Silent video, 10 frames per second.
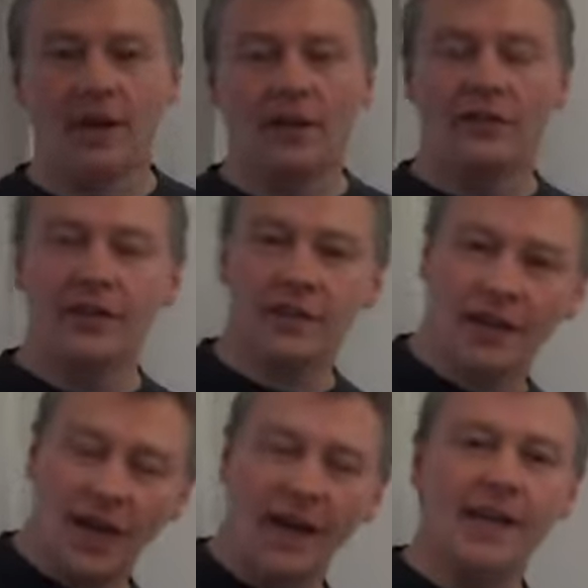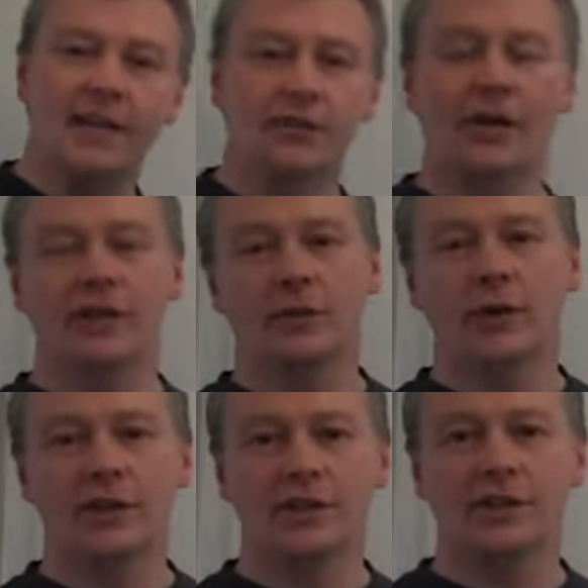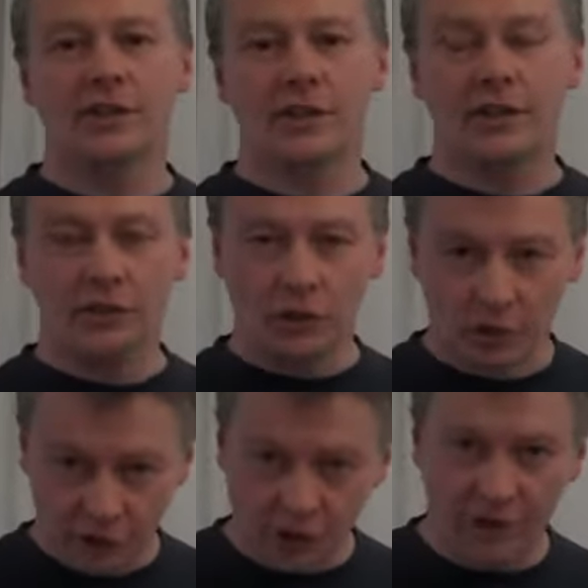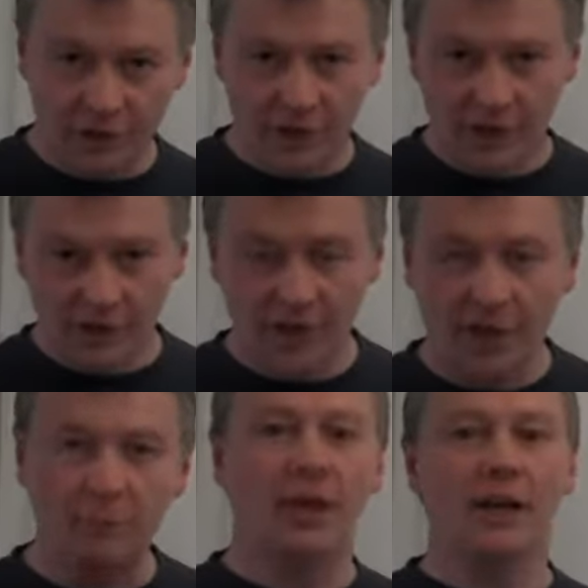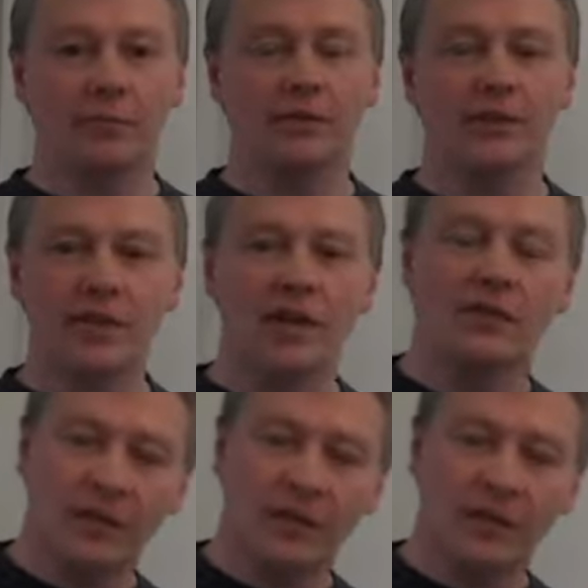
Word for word: and these are A-grade questions in your GCSE papers.